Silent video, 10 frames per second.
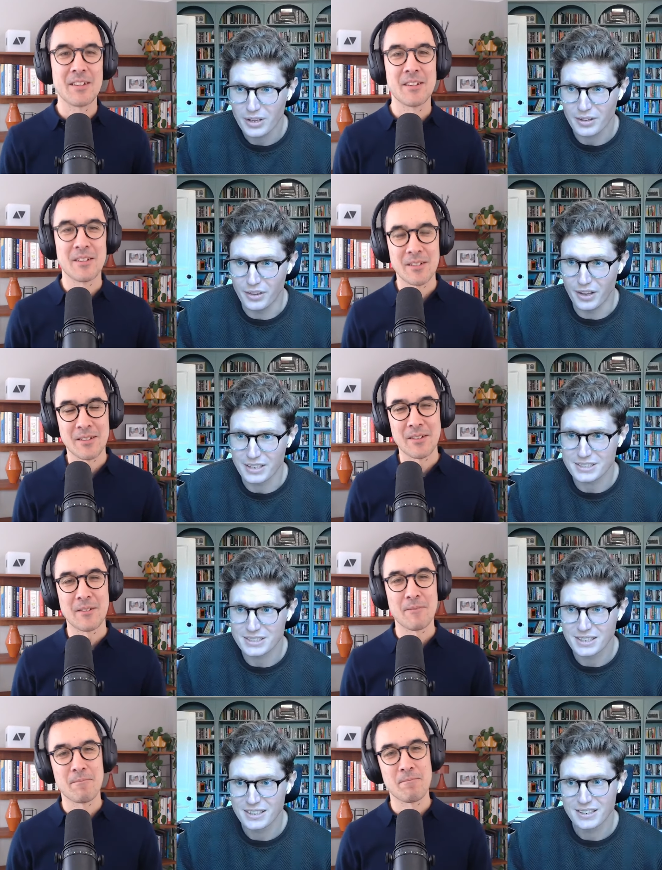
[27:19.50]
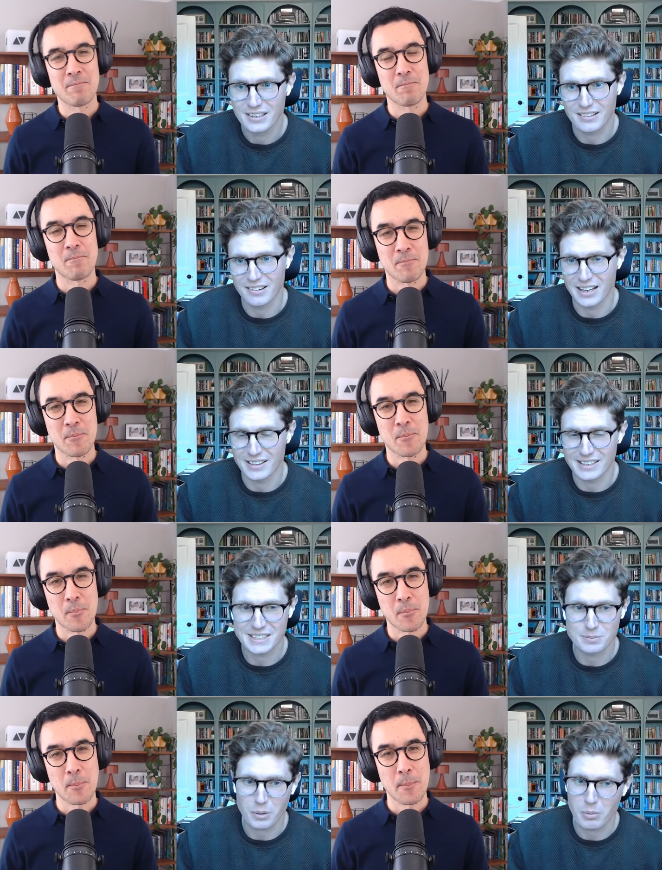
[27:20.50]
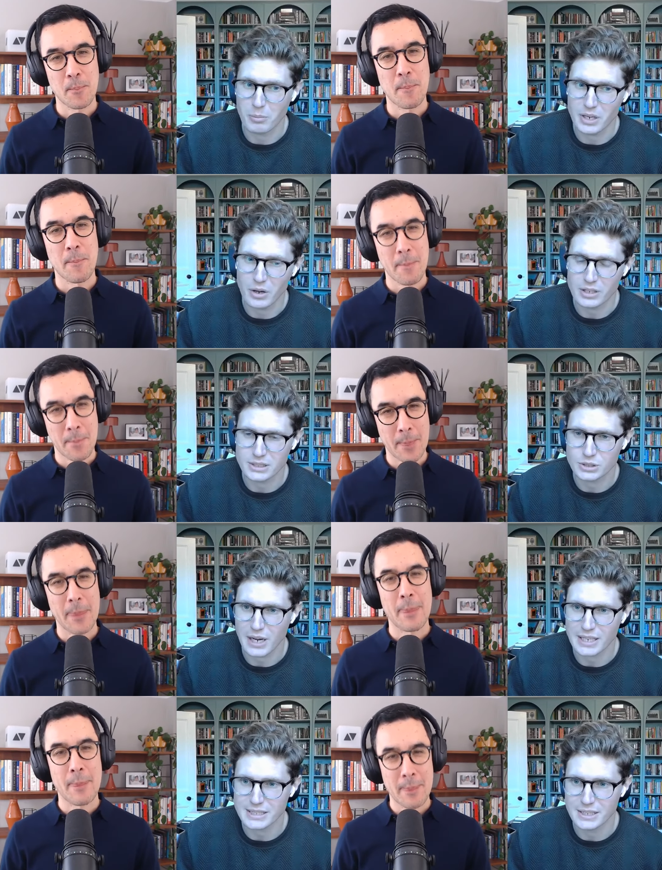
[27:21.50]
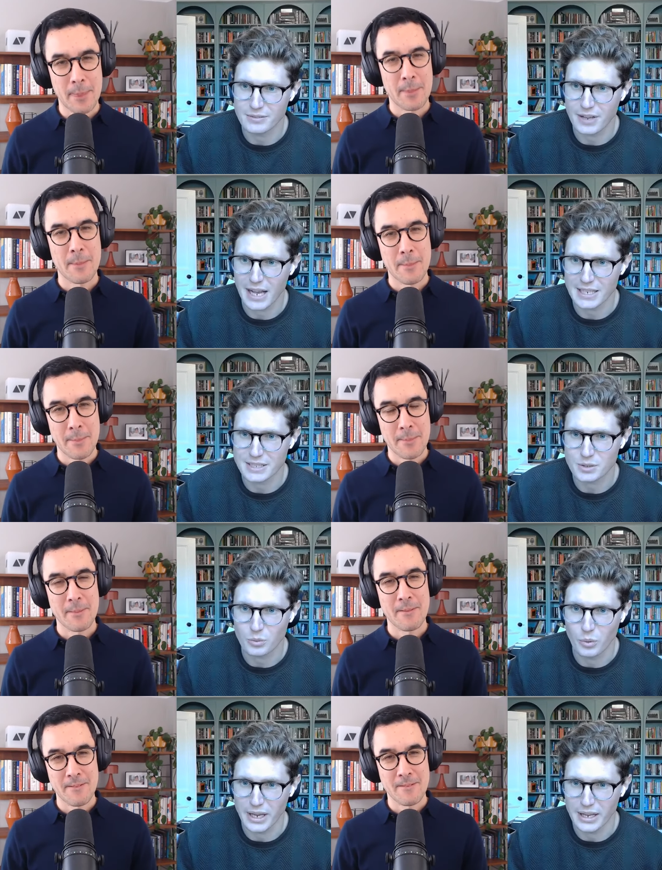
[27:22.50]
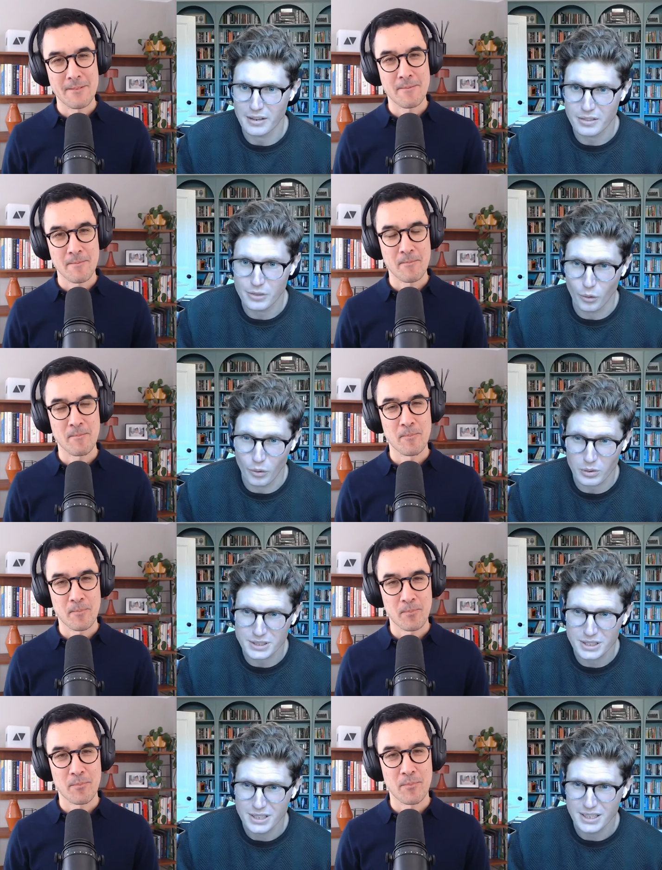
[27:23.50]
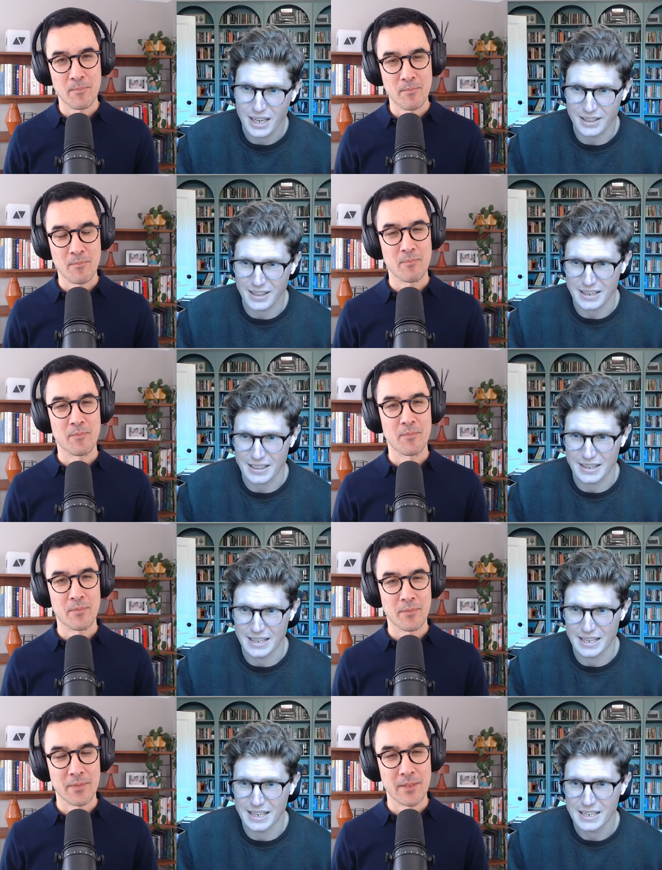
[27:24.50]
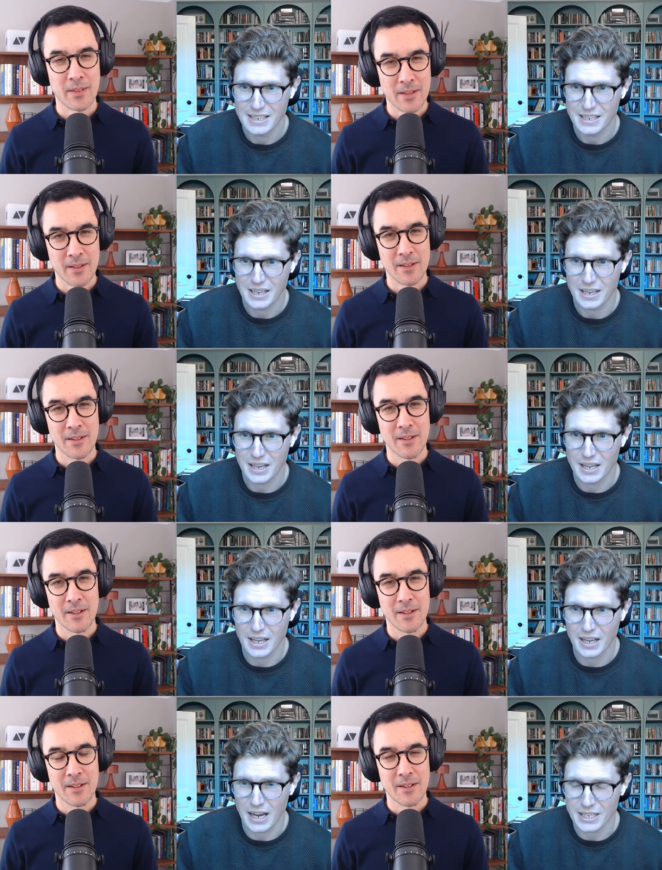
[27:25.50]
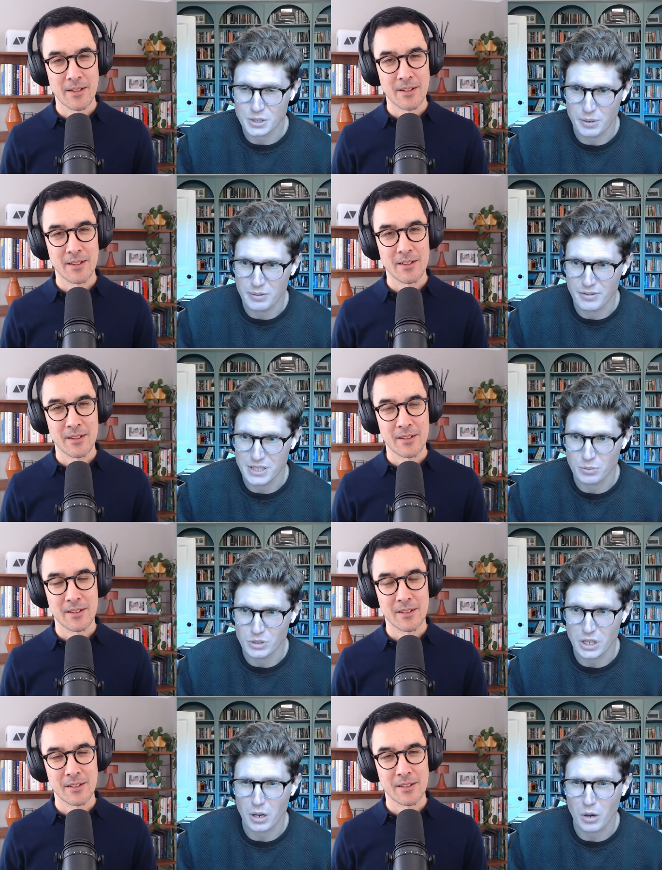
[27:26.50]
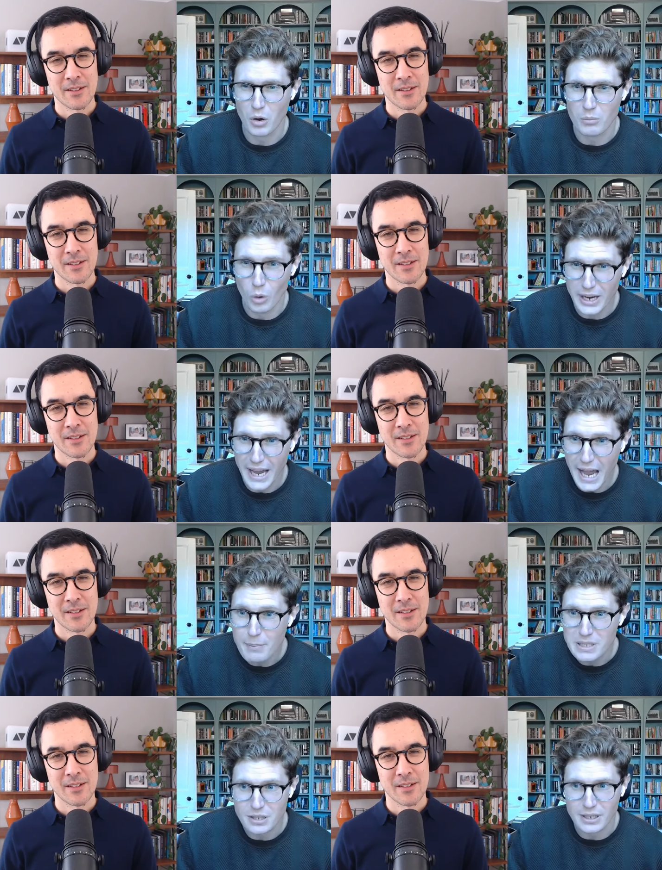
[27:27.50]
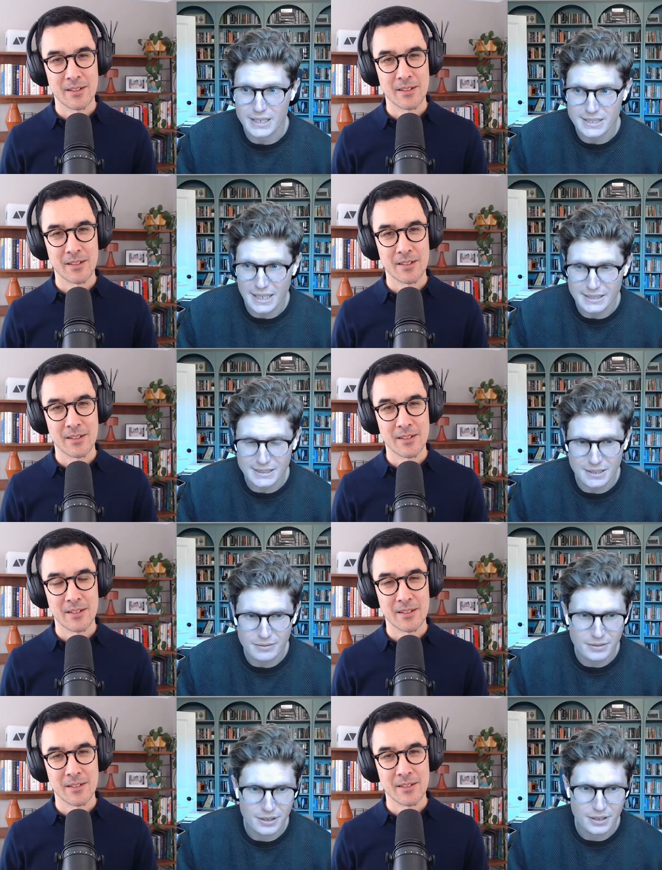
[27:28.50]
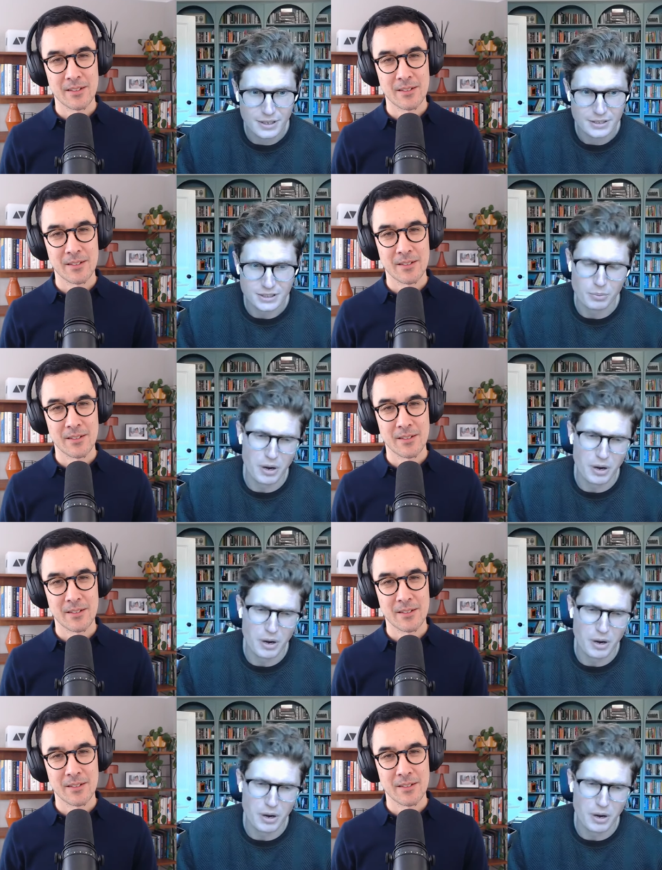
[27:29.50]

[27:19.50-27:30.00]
Speaker 1: that, all right, this is probably not as attractive as we thought. I think the ice cream division was a lot more capital intensive. So